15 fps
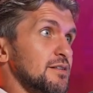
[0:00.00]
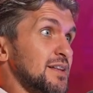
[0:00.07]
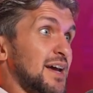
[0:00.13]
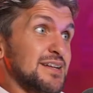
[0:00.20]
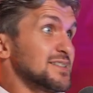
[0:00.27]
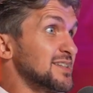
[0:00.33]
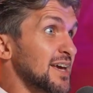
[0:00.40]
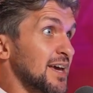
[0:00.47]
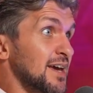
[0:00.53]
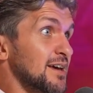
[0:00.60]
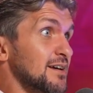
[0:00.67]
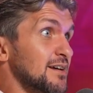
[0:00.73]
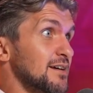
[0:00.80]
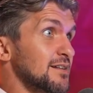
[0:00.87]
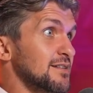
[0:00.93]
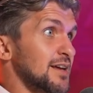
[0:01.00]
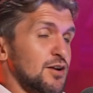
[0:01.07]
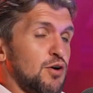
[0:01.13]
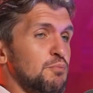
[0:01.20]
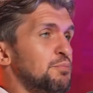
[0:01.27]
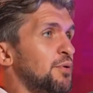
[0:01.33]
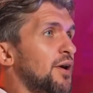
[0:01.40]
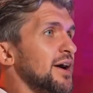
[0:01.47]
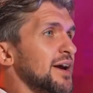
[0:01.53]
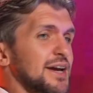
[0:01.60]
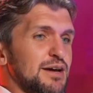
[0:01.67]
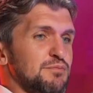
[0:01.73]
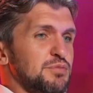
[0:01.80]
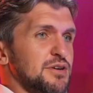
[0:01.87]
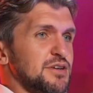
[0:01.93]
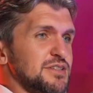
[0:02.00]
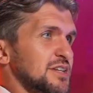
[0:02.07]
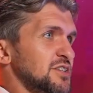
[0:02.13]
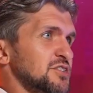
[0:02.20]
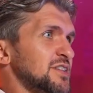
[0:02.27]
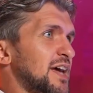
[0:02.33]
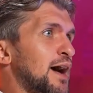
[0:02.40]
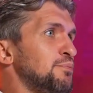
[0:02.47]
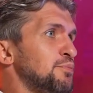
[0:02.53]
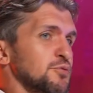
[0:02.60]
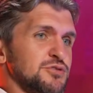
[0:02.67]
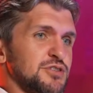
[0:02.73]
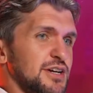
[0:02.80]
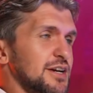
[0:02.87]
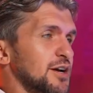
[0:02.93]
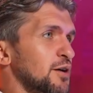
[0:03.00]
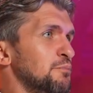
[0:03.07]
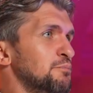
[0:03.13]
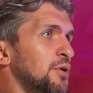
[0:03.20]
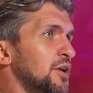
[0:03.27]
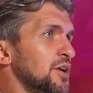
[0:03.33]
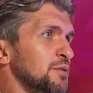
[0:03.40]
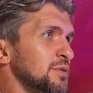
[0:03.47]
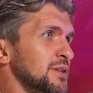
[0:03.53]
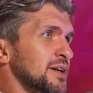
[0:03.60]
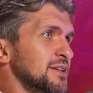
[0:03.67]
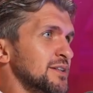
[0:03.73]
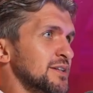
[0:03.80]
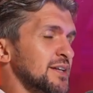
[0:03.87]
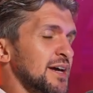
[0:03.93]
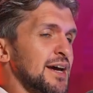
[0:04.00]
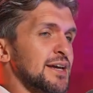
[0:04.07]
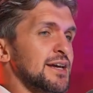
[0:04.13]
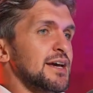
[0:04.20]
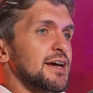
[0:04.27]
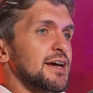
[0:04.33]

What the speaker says: That's it. They're not buying it because they're just apples. I can go and buy them at the end of the day.